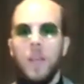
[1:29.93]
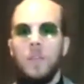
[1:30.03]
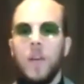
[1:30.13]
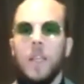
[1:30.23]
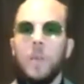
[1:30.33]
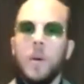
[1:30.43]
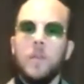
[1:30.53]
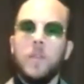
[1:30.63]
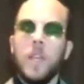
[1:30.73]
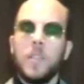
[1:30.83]
Find them
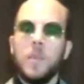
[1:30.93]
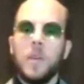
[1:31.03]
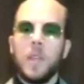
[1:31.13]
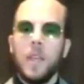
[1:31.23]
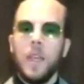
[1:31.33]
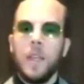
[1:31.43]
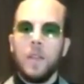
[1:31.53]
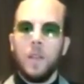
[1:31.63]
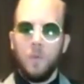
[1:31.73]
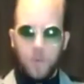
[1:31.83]
on Facebook
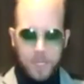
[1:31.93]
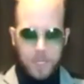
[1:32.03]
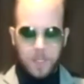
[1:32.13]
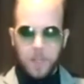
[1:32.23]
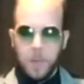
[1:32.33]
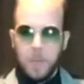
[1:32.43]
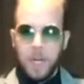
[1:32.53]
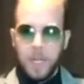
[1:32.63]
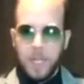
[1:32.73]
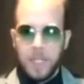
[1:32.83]
and we'll listen to their
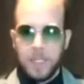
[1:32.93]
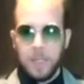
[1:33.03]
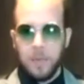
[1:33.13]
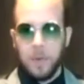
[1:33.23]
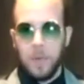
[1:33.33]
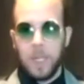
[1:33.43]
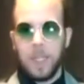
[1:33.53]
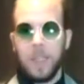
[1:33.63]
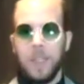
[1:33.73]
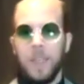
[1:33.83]
podcasts every week.
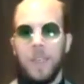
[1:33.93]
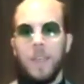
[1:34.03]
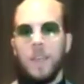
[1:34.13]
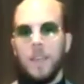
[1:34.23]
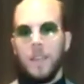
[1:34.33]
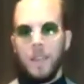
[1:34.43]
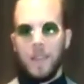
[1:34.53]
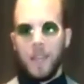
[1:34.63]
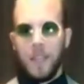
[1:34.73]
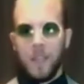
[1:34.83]
That's us.
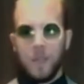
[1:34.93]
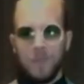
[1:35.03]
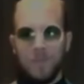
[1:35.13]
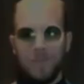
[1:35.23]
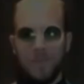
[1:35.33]
Thank you.